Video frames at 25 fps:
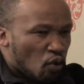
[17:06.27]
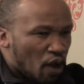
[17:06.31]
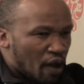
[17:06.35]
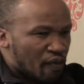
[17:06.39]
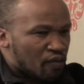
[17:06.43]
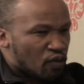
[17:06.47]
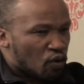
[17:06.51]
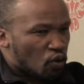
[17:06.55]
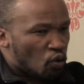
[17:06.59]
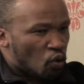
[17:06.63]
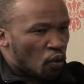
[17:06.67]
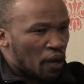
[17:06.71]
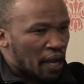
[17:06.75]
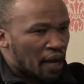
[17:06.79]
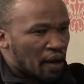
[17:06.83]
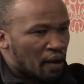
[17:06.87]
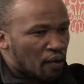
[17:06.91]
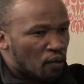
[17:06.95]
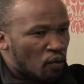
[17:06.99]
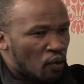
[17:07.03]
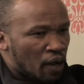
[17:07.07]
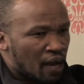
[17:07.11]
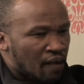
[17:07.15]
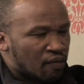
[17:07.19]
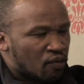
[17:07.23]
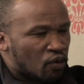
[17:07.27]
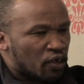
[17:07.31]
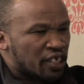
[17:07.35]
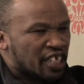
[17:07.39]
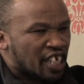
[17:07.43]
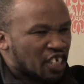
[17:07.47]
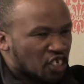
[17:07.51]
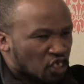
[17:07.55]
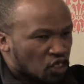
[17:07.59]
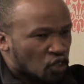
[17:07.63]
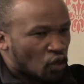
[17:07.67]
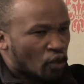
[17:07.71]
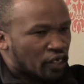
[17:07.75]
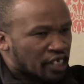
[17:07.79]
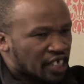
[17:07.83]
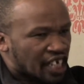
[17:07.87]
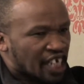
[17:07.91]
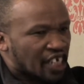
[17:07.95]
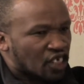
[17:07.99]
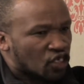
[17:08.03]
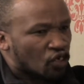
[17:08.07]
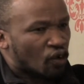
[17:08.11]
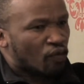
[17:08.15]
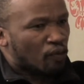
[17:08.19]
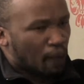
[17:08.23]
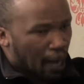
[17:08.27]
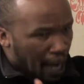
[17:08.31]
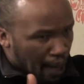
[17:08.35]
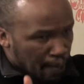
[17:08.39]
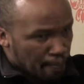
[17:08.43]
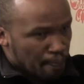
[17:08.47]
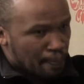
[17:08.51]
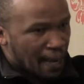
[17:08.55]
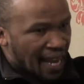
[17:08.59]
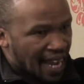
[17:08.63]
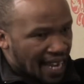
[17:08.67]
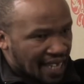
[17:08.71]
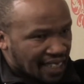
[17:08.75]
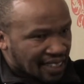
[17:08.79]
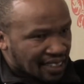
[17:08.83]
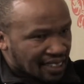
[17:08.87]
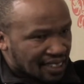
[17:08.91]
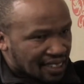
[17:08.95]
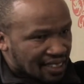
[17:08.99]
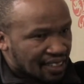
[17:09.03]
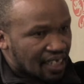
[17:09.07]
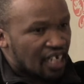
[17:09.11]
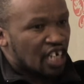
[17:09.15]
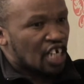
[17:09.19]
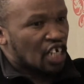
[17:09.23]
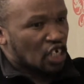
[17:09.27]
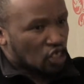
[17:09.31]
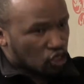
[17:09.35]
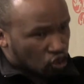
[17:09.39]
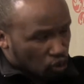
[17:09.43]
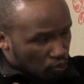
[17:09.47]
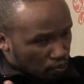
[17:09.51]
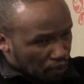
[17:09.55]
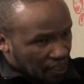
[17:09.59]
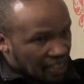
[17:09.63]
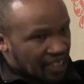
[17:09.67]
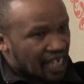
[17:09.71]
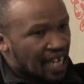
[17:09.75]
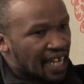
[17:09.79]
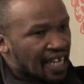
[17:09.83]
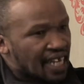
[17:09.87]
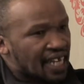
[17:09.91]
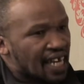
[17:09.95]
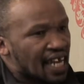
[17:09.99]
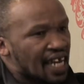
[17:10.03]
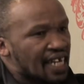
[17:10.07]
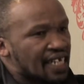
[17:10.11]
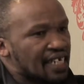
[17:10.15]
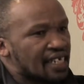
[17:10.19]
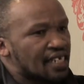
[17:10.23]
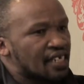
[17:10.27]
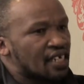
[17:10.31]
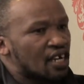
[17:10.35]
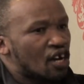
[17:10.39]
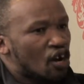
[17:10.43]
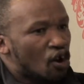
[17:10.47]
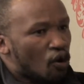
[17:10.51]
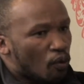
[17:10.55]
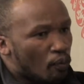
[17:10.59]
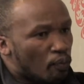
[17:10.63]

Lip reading: we have got a shortage of campaigns to be taken,